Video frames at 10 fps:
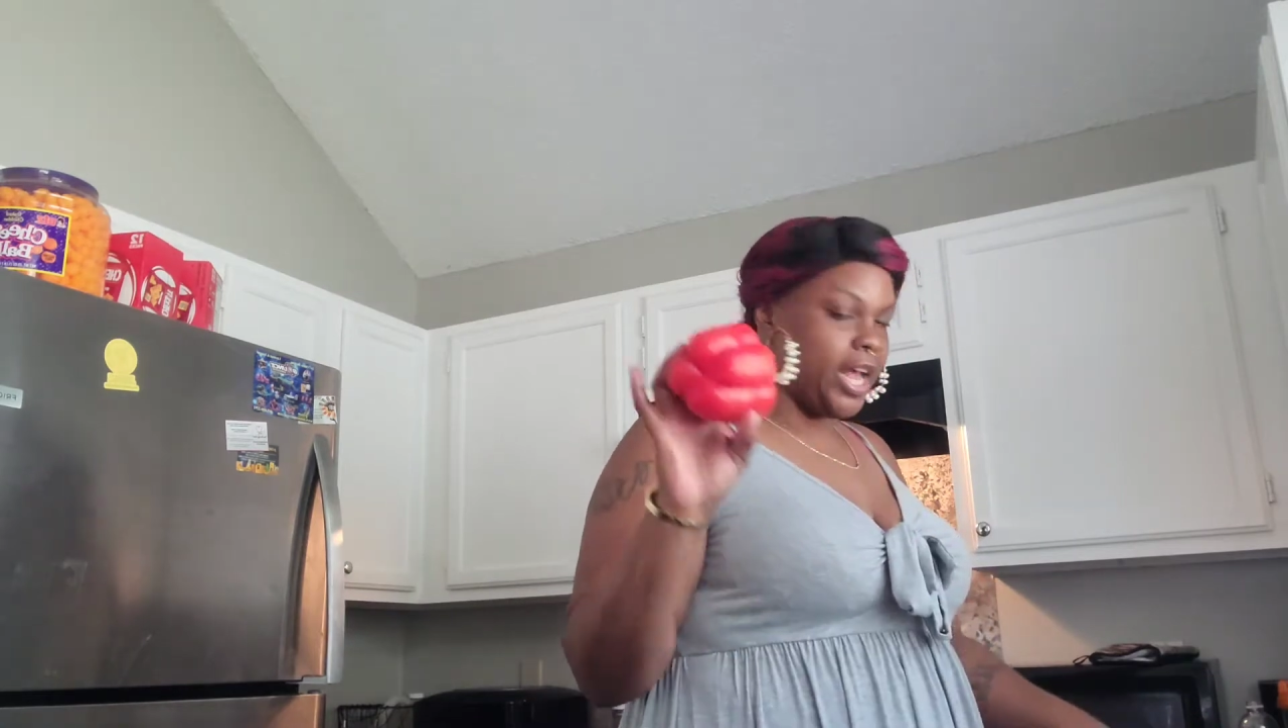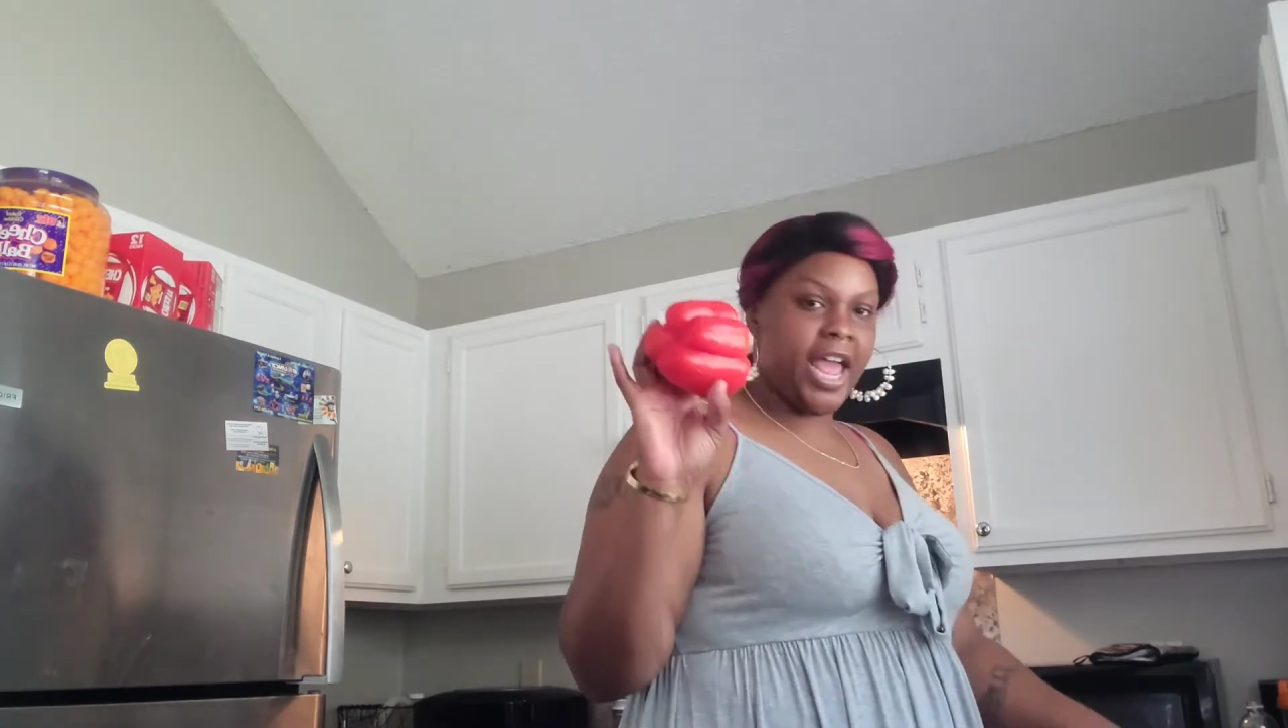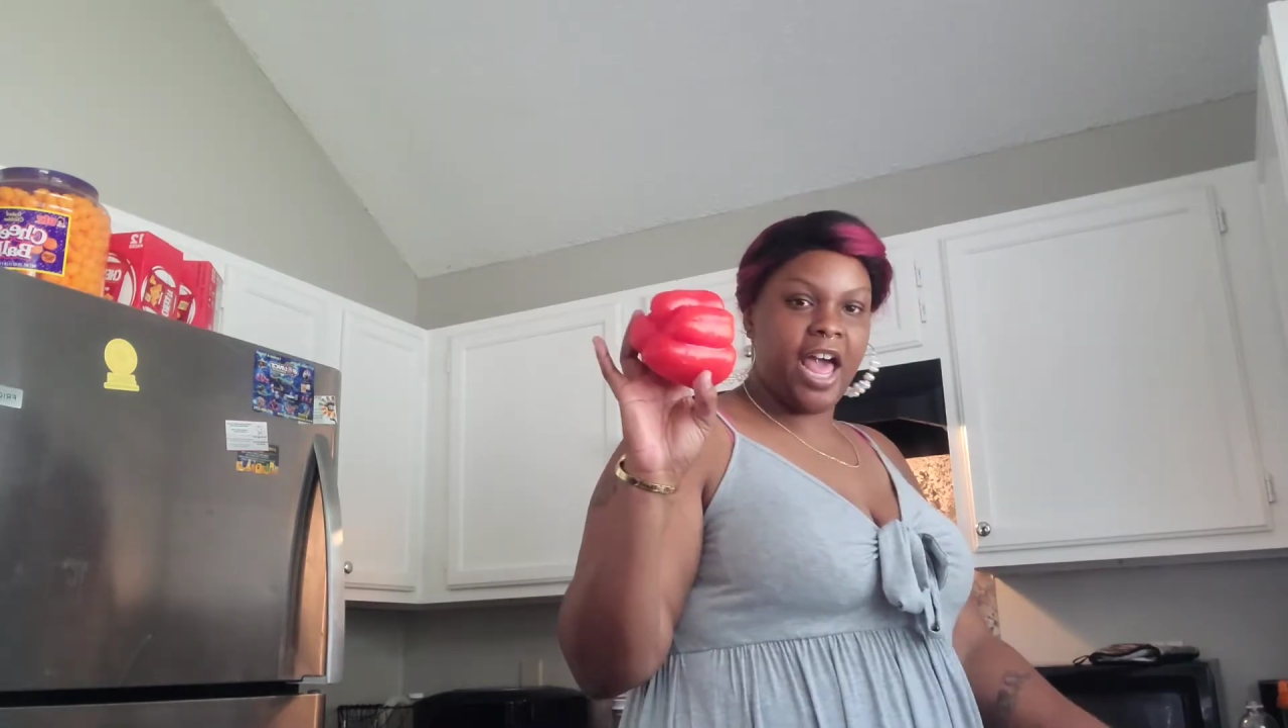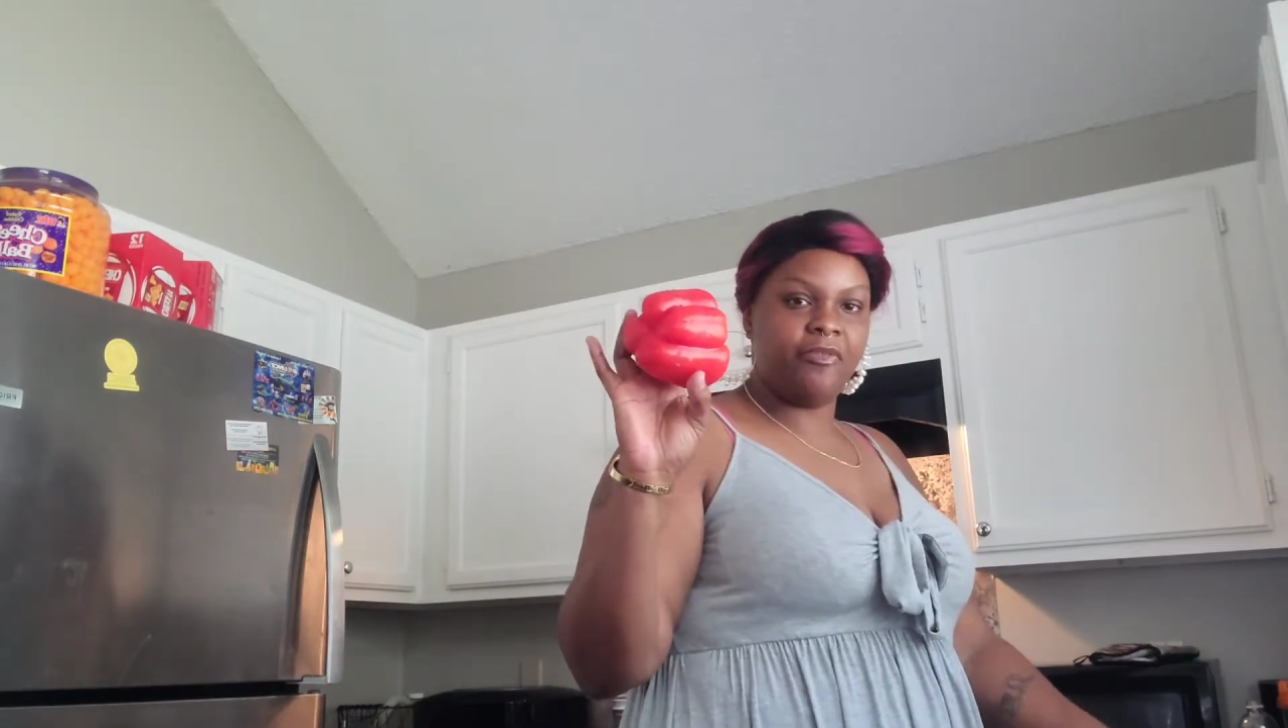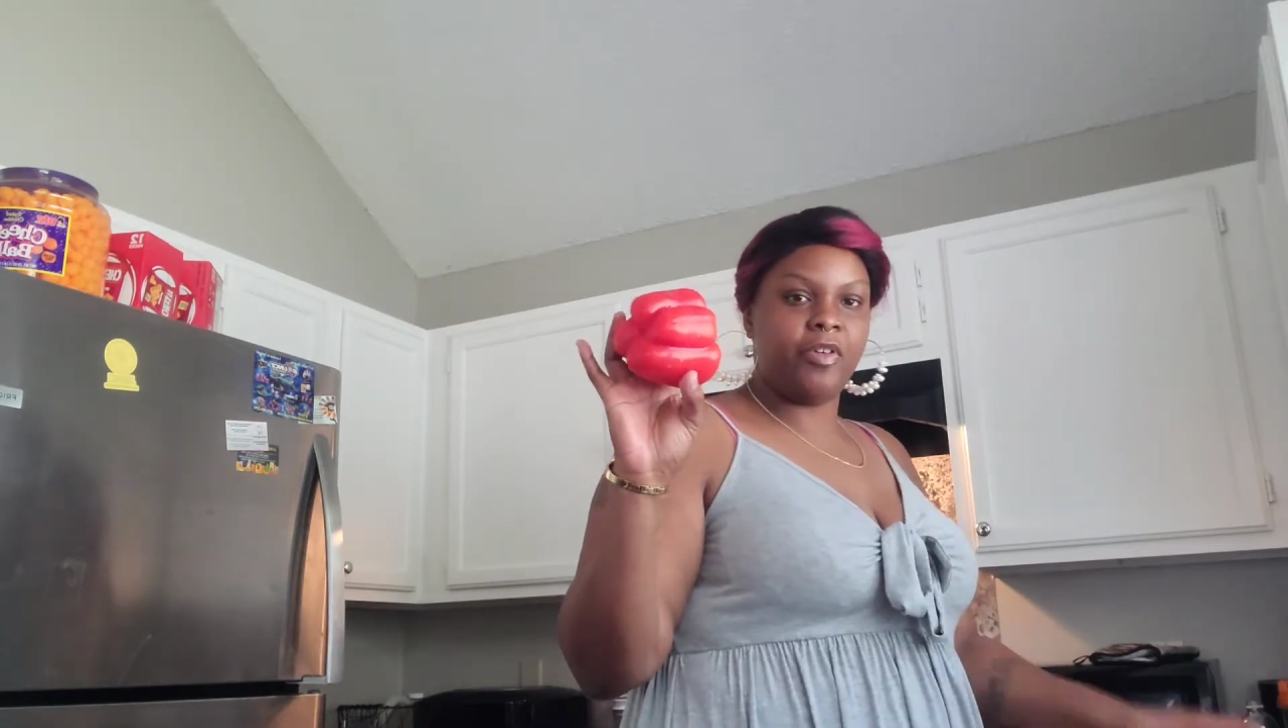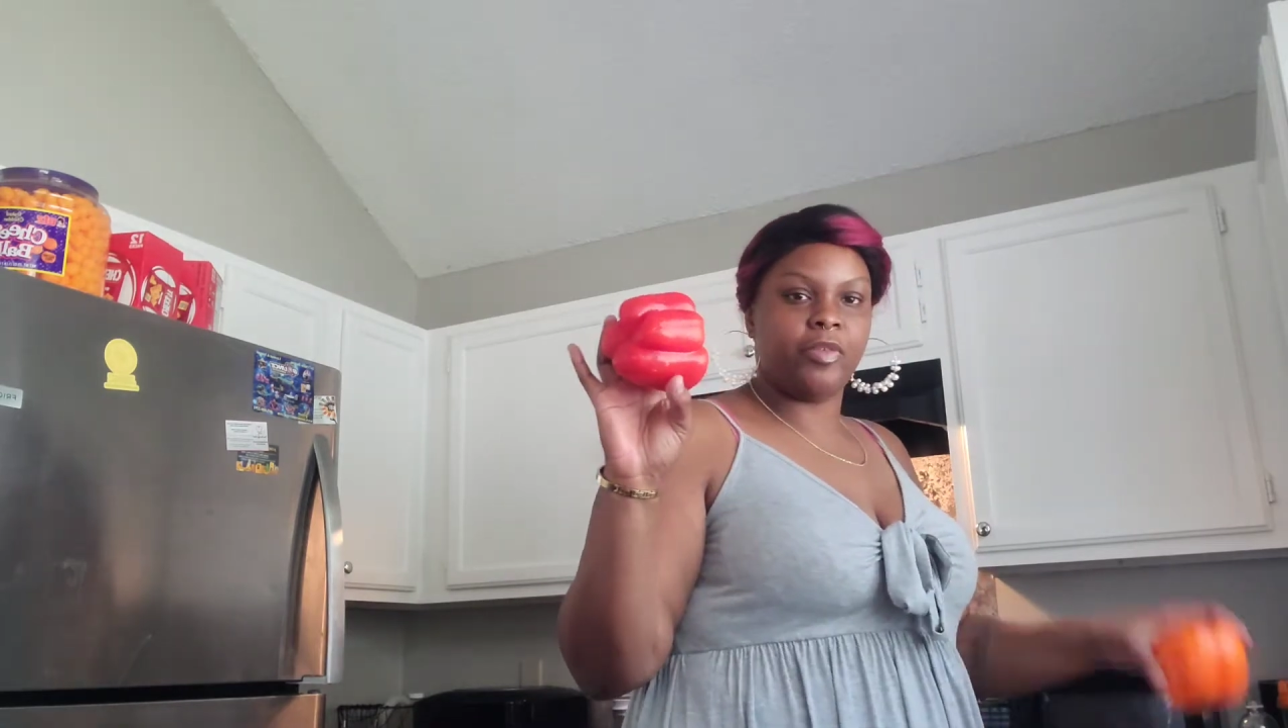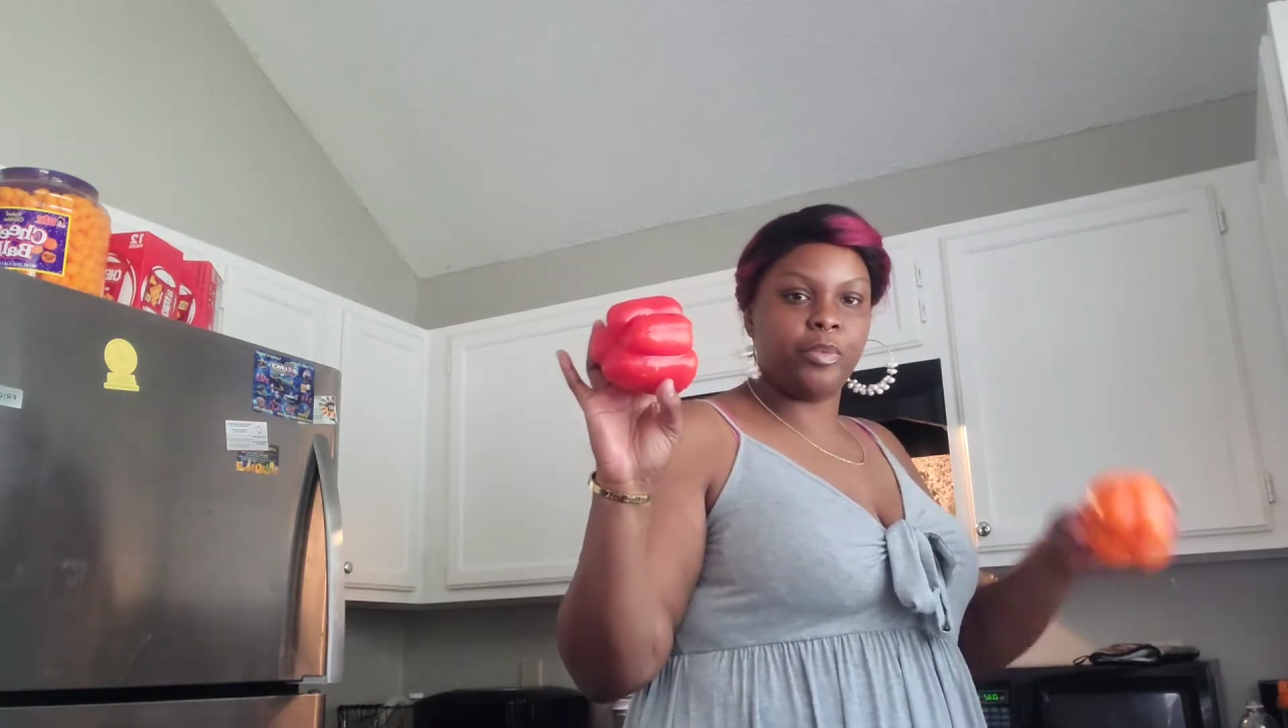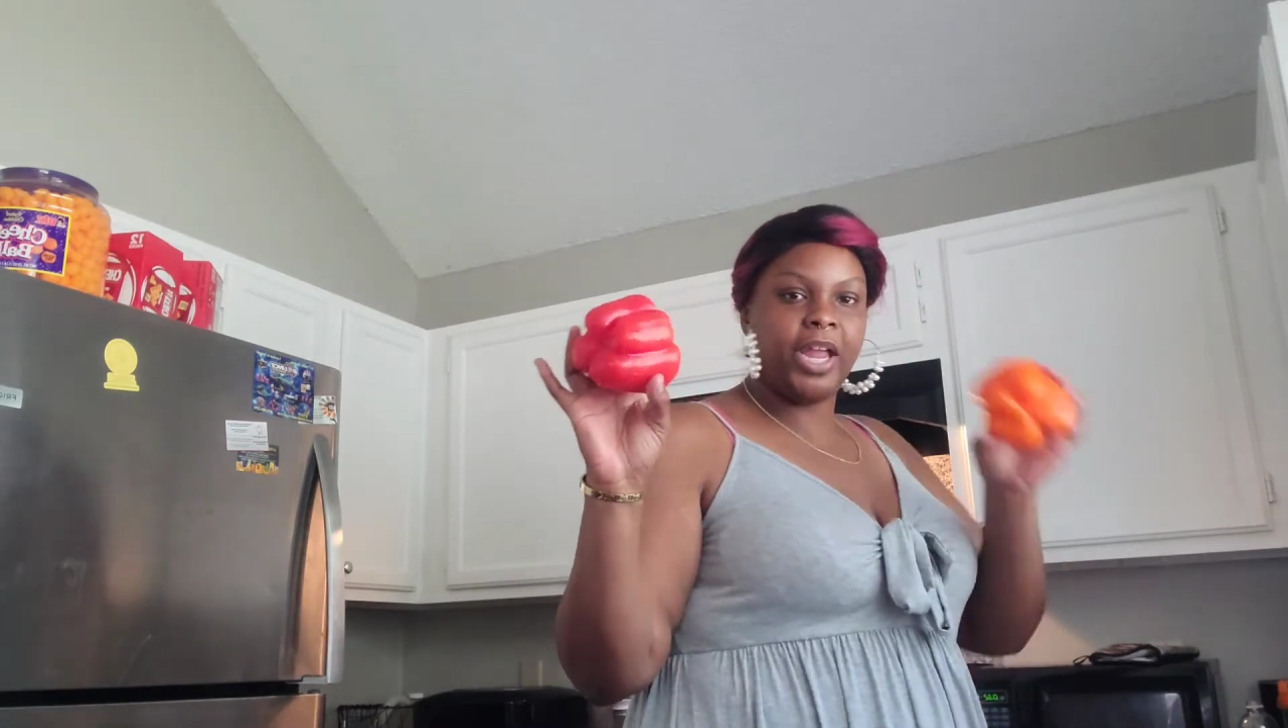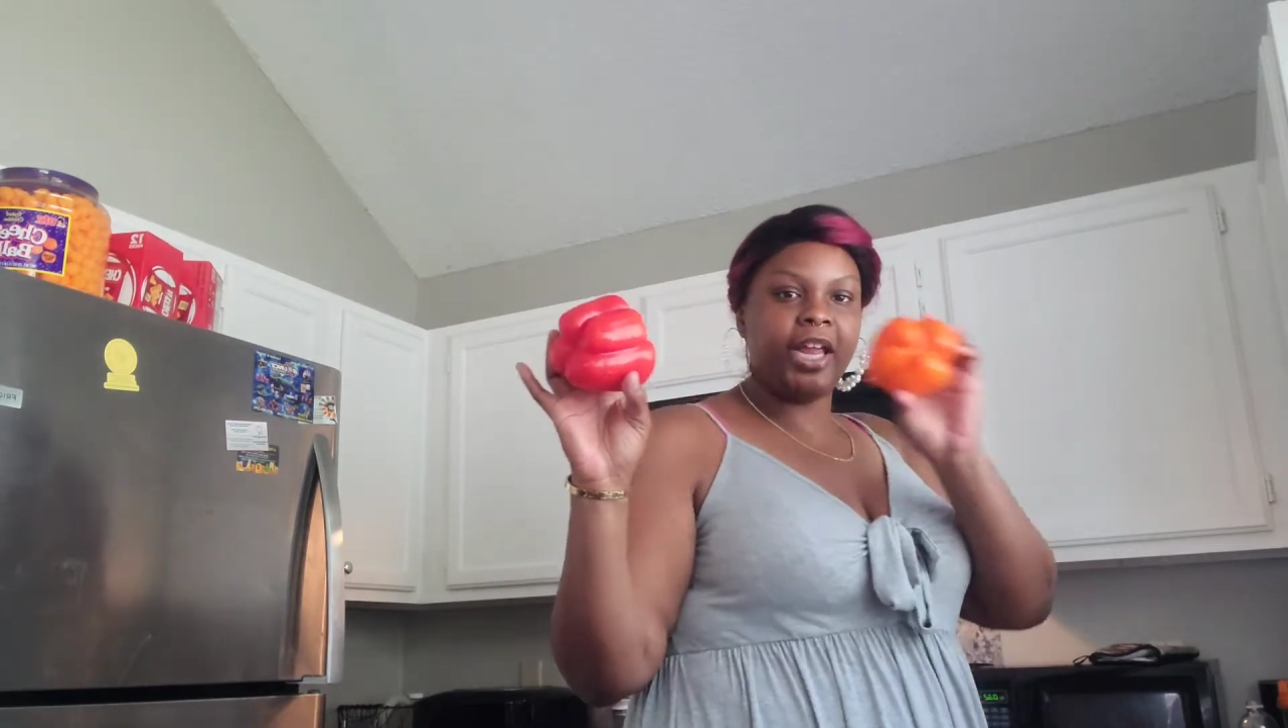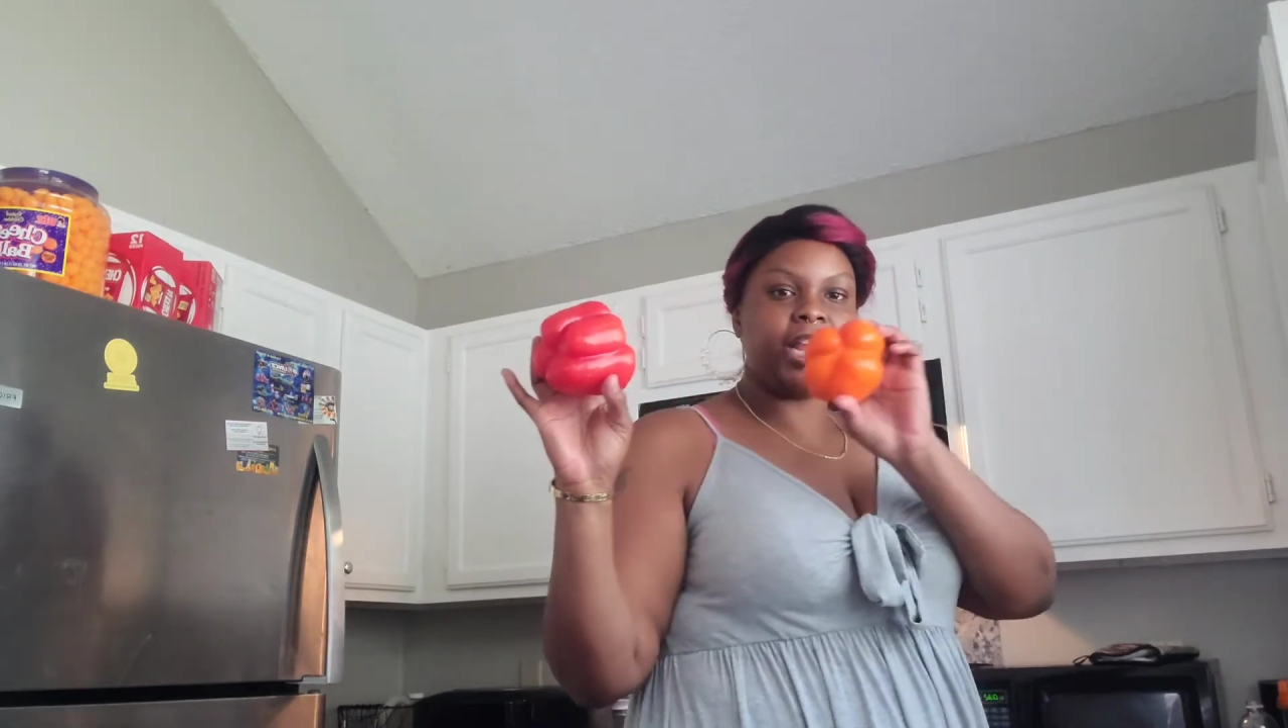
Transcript: half of a red,